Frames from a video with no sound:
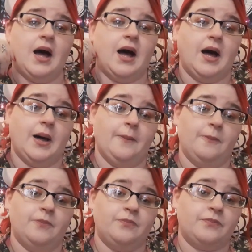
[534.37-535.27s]

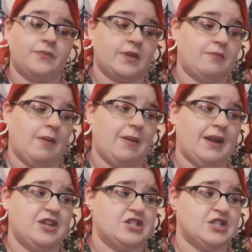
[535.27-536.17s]
Um, maybe I
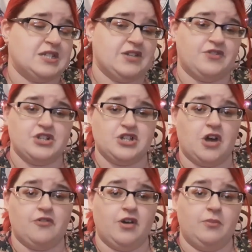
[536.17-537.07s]
need just a different
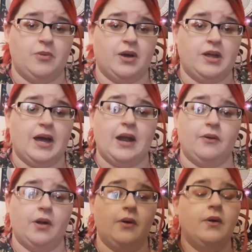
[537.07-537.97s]
genre of book. I
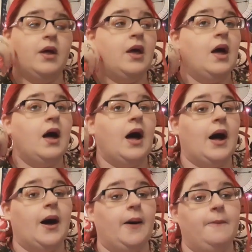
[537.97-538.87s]
don't know.
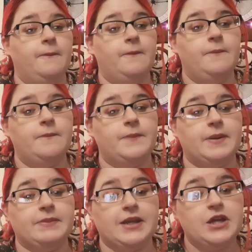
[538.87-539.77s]
Um, but
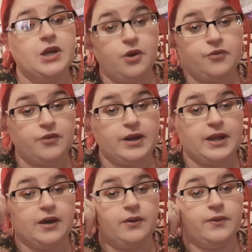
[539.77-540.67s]
I'm going to let you go for right
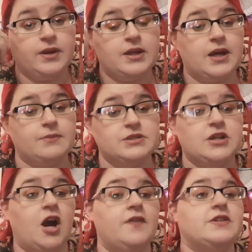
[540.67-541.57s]
now. I'm
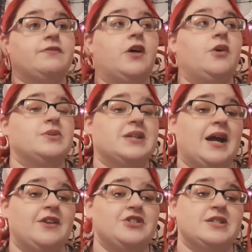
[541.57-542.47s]
sorry this vlog was
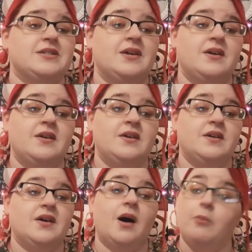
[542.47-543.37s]
kind of just
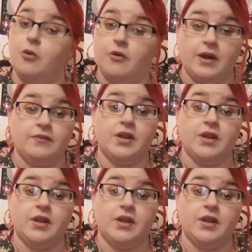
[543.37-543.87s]
a boring